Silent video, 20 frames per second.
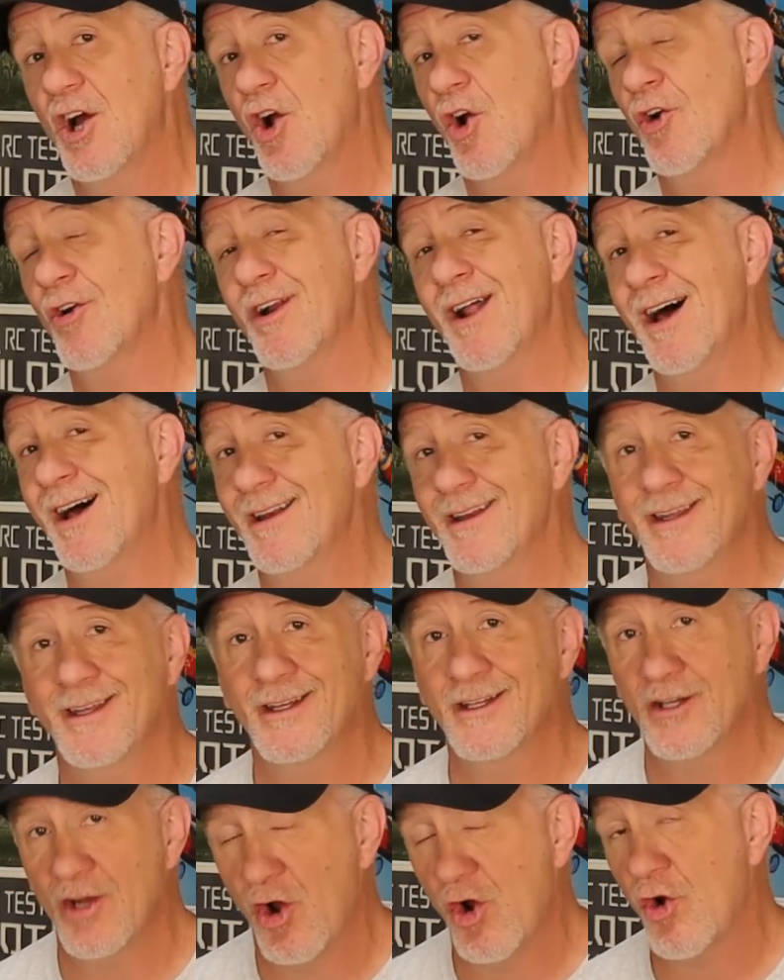are not
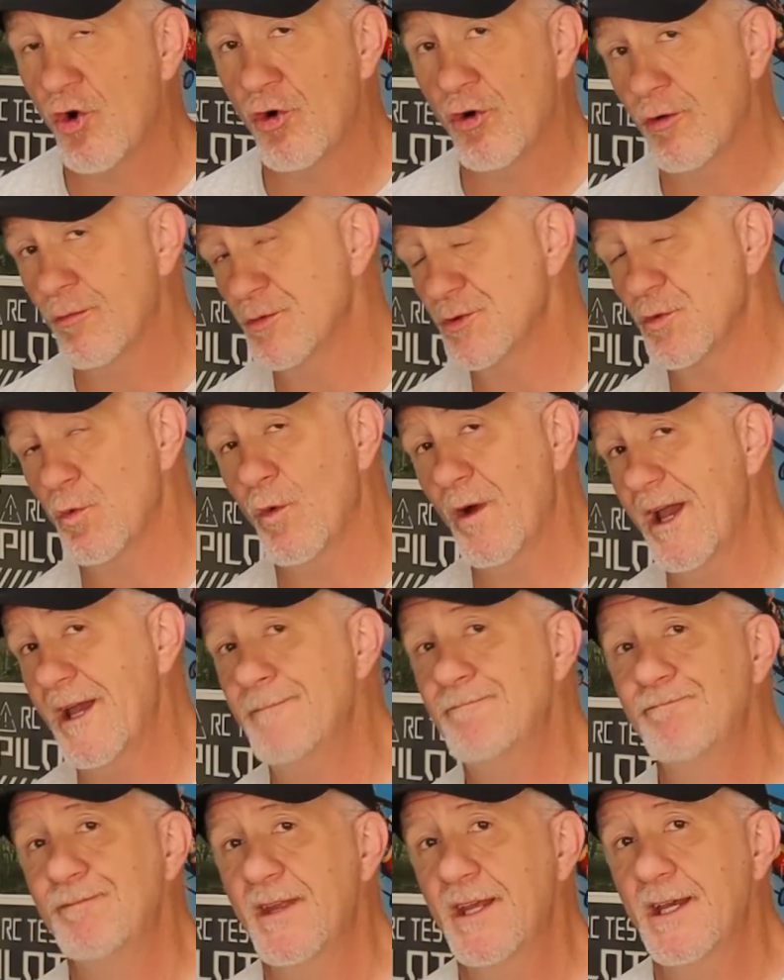in harm's way.